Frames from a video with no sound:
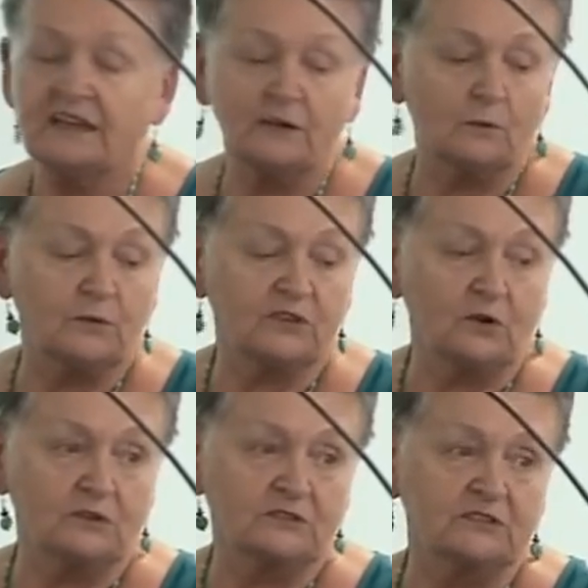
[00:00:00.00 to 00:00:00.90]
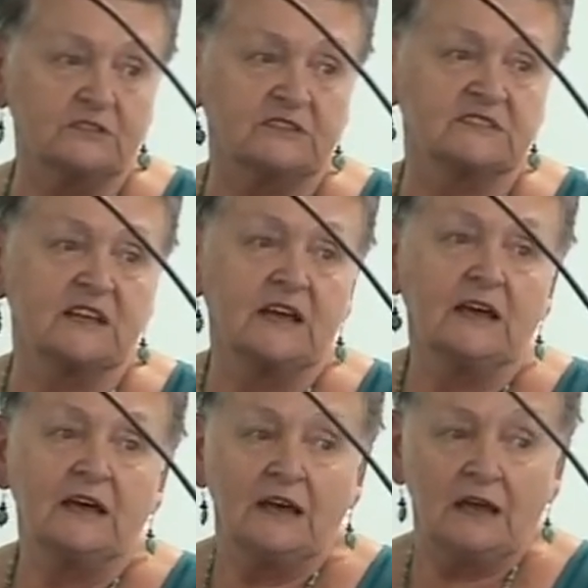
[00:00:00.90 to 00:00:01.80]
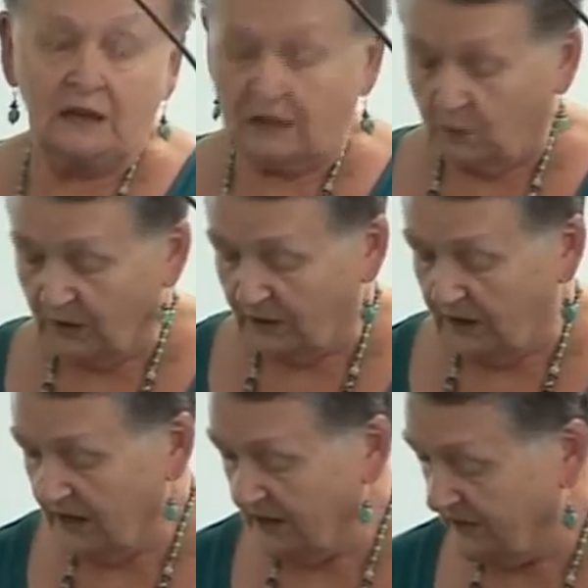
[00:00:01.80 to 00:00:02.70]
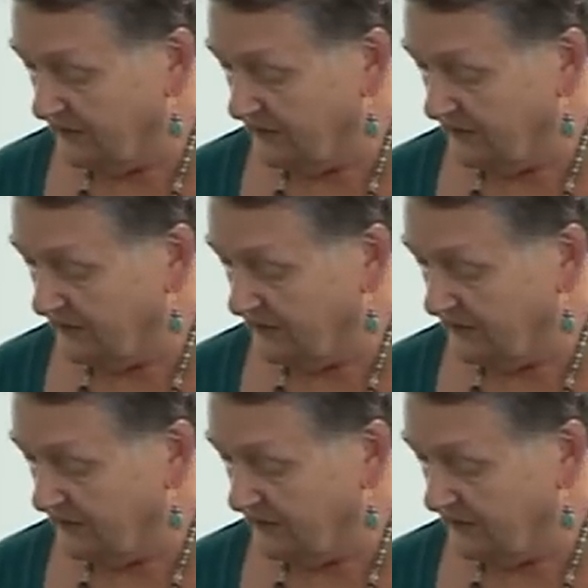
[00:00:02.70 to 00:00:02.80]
help with continence? Well,